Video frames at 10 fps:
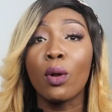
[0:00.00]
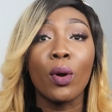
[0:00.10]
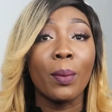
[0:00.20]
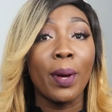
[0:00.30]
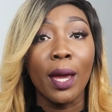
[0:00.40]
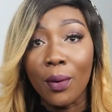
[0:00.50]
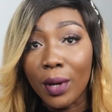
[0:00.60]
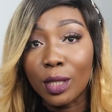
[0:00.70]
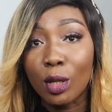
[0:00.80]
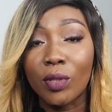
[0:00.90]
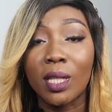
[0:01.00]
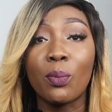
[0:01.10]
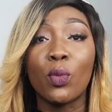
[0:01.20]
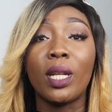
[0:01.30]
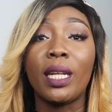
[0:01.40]
a child or a
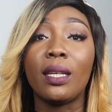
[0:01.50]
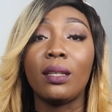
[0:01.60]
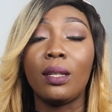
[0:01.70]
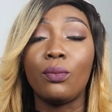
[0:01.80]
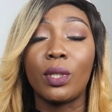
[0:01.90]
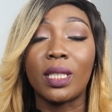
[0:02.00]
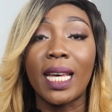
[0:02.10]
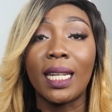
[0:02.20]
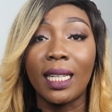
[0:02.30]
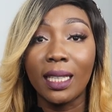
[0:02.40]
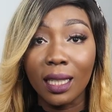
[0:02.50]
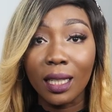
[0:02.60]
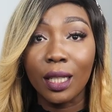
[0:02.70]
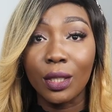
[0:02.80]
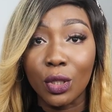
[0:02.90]
parent of someone
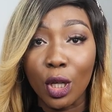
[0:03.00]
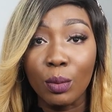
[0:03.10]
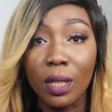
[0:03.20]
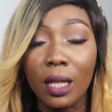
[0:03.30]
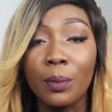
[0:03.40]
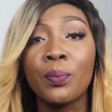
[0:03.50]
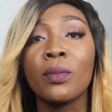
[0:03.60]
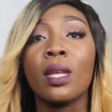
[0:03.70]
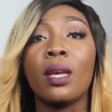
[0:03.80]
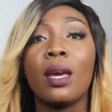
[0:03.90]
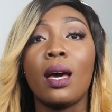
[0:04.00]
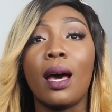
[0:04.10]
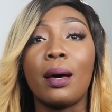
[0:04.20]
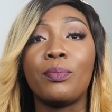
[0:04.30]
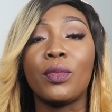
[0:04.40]
residing legally in Germany,
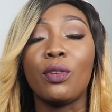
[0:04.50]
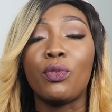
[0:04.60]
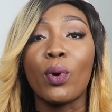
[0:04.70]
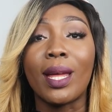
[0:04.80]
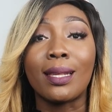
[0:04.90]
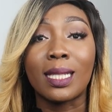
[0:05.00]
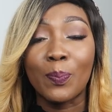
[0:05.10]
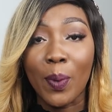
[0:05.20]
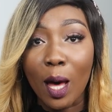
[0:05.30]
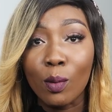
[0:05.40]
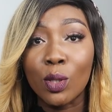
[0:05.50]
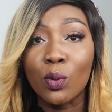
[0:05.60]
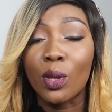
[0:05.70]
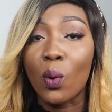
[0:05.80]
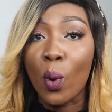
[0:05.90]
if you are the
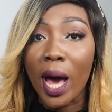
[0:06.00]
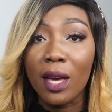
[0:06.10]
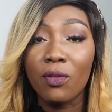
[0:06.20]
spouse, so